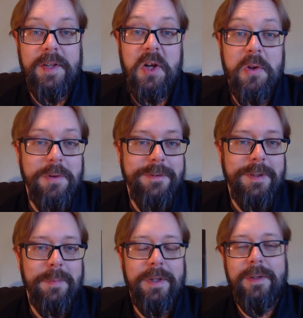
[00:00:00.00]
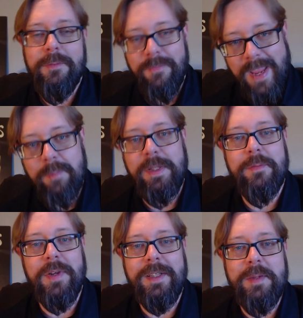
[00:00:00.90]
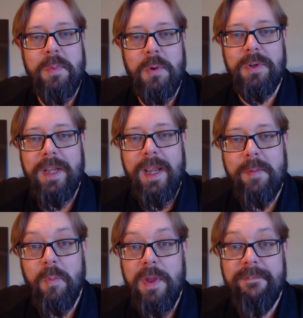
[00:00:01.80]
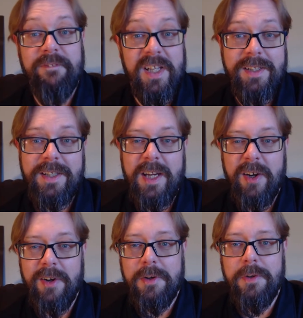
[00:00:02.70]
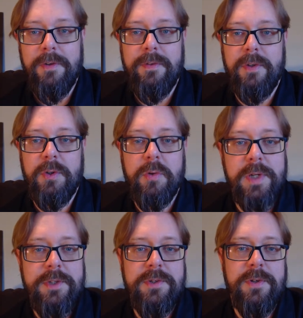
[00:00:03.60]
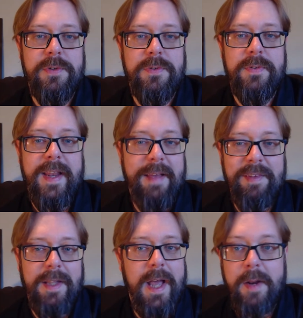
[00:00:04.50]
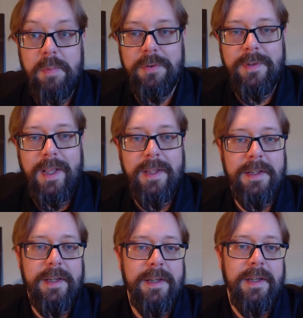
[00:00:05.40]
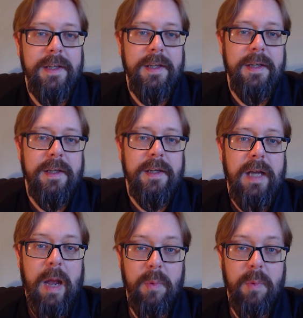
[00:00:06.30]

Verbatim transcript: in a wholesome, family-friendly board game with fun characters and creatures that have a lot of personality. I